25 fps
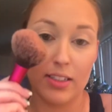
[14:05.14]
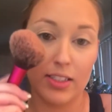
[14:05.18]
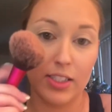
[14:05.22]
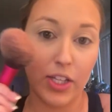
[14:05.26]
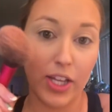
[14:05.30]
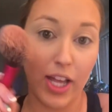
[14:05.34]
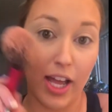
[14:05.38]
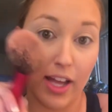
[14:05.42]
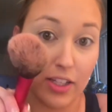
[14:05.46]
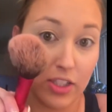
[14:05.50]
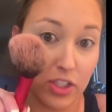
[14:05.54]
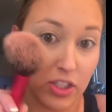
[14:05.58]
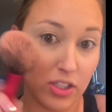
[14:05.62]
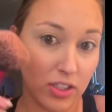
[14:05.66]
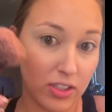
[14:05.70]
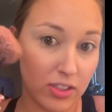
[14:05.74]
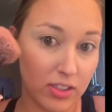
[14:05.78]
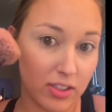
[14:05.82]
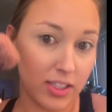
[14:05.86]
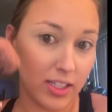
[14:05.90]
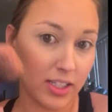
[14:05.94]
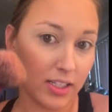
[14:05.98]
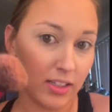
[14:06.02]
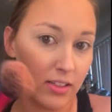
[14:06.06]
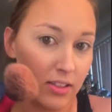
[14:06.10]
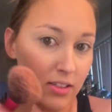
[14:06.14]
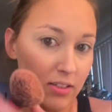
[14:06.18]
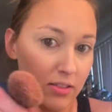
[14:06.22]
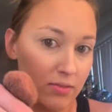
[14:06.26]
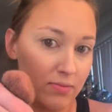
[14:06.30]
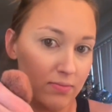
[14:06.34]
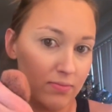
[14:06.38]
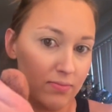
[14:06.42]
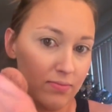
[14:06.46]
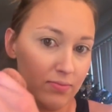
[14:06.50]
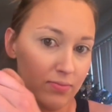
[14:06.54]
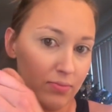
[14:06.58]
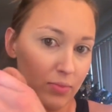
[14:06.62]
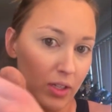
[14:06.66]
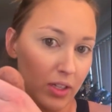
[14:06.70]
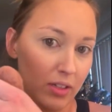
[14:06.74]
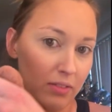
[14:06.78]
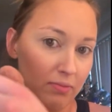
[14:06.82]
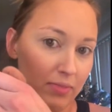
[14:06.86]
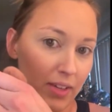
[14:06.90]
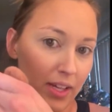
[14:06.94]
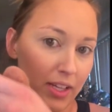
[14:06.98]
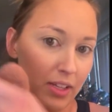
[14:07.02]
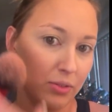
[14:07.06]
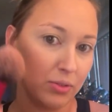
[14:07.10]
So yeah, it just looks like, well,
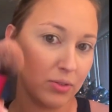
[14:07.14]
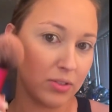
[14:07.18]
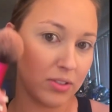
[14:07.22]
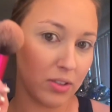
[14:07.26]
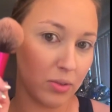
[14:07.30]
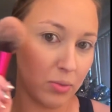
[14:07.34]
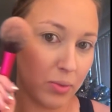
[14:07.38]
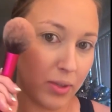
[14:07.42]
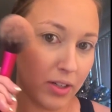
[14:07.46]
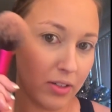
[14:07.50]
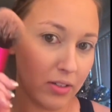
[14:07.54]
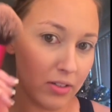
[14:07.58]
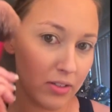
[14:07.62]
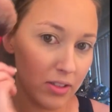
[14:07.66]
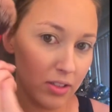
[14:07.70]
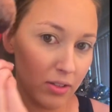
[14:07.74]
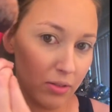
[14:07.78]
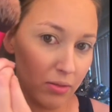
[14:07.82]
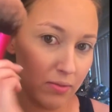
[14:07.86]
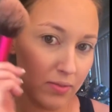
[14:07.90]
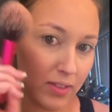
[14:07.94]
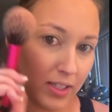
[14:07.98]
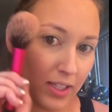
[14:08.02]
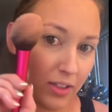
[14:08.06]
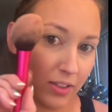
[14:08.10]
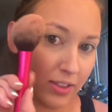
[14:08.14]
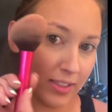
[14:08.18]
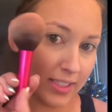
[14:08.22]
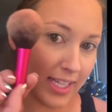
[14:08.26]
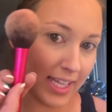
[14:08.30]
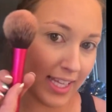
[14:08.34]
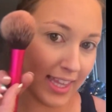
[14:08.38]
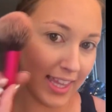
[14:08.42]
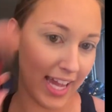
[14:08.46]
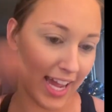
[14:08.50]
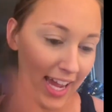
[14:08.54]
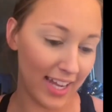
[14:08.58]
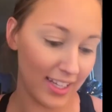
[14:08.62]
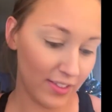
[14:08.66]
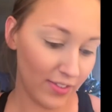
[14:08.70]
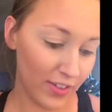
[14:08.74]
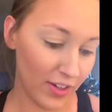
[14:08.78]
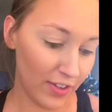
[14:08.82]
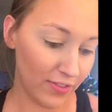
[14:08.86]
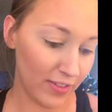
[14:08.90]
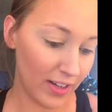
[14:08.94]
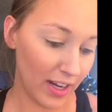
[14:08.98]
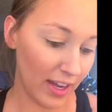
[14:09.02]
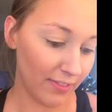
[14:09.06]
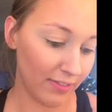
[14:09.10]
I used it weird, so it looks like that. It's
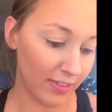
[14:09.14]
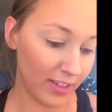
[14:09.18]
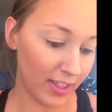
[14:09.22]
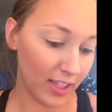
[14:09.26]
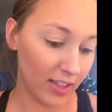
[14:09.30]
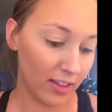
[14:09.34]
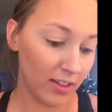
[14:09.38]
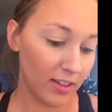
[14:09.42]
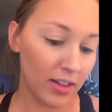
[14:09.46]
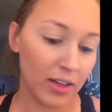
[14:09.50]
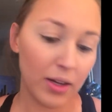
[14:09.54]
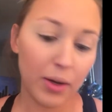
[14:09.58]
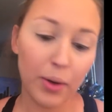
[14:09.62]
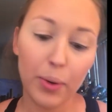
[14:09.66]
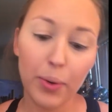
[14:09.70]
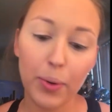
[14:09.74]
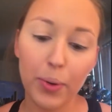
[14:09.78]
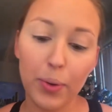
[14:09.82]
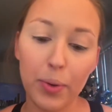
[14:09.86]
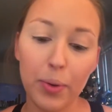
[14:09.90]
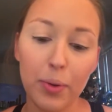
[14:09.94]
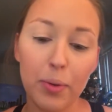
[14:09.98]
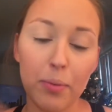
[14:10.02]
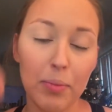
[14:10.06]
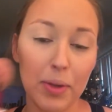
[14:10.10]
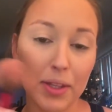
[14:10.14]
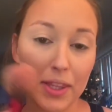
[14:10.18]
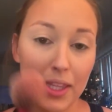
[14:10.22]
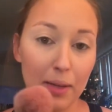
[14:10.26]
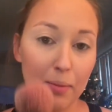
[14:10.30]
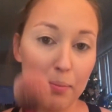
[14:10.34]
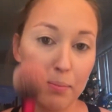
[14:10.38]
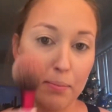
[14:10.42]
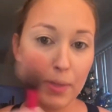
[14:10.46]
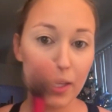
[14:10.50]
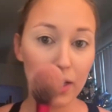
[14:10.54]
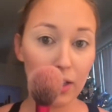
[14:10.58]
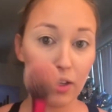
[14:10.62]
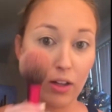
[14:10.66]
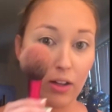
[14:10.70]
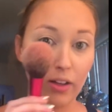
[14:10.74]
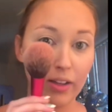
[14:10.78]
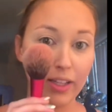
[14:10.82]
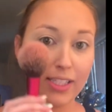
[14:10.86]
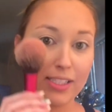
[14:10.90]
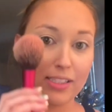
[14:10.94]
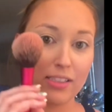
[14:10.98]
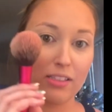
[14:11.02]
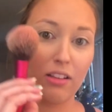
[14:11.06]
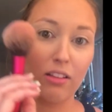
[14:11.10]
very fluffy. But the middle
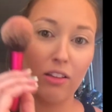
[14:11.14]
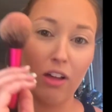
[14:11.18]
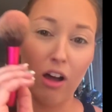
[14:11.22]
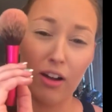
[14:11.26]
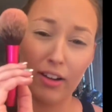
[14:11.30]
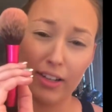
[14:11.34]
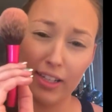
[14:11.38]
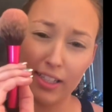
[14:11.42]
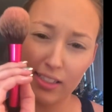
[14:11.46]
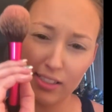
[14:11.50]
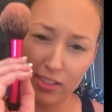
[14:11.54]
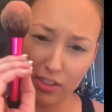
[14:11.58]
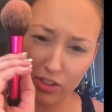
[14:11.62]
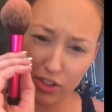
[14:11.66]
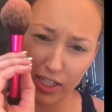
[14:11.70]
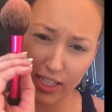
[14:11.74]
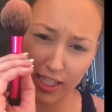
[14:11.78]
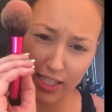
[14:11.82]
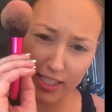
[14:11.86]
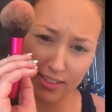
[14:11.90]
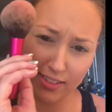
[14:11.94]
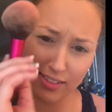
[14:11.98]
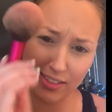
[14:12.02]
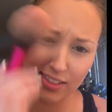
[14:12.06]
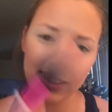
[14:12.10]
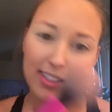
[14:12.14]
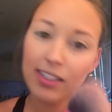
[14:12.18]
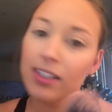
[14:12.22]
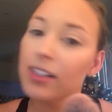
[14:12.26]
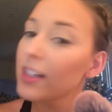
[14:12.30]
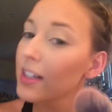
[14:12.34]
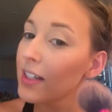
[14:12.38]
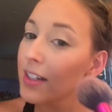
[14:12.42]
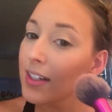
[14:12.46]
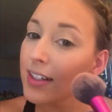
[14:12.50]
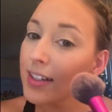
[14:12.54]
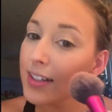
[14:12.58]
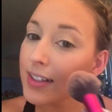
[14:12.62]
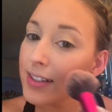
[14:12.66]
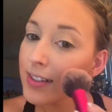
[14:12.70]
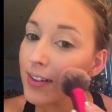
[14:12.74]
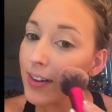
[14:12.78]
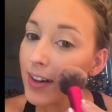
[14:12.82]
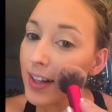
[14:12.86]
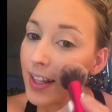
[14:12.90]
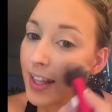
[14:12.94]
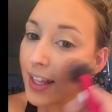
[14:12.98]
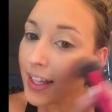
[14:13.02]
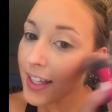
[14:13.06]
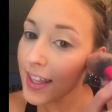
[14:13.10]
is the longest strands, so
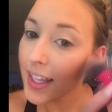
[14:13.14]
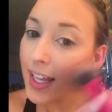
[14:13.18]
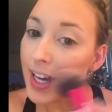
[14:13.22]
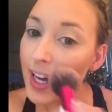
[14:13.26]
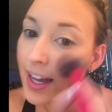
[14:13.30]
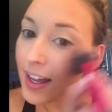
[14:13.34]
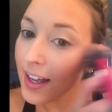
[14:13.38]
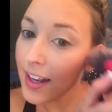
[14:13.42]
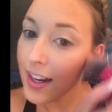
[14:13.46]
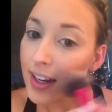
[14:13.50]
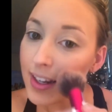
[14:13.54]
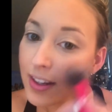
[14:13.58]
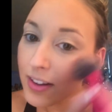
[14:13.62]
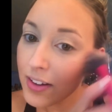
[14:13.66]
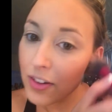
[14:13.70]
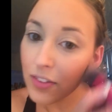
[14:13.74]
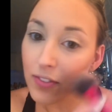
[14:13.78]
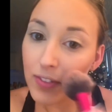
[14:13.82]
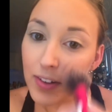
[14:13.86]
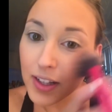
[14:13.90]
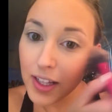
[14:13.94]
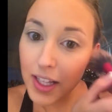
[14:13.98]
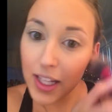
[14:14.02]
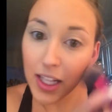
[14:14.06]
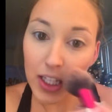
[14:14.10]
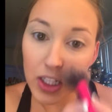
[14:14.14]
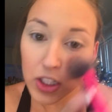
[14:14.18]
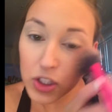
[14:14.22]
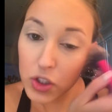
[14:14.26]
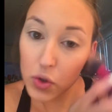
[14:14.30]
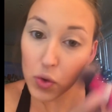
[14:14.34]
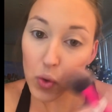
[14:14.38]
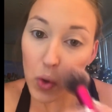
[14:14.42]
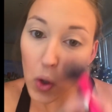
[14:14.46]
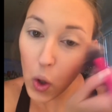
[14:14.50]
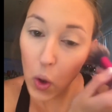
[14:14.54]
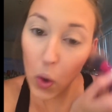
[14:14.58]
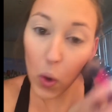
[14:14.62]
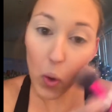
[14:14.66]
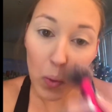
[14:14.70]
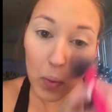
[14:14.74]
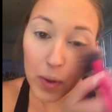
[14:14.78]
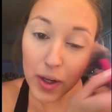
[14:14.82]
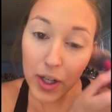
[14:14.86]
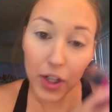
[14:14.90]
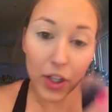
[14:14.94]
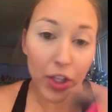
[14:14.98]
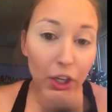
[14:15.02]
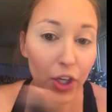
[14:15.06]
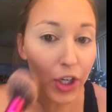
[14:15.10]
I like that. You can really control
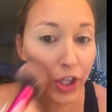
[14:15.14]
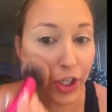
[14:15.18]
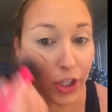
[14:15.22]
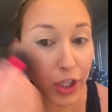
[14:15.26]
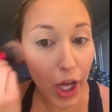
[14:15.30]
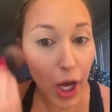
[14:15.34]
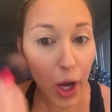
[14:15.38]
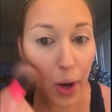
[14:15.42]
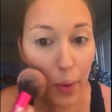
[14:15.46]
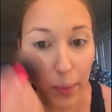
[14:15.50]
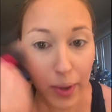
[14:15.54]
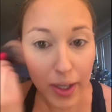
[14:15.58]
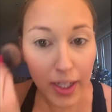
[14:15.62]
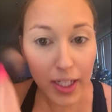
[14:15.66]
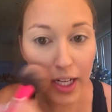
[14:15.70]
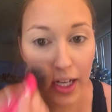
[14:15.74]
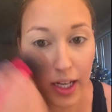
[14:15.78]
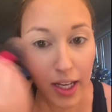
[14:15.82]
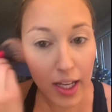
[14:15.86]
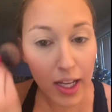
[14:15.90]
where you're going.